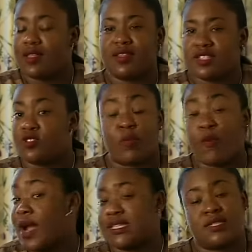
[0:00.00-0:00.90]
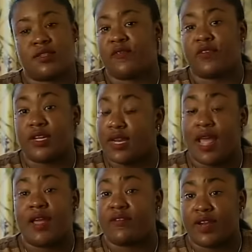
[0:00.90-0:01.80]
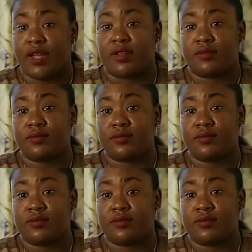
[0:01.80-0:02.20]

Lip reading: There's no price to the feeling I have now.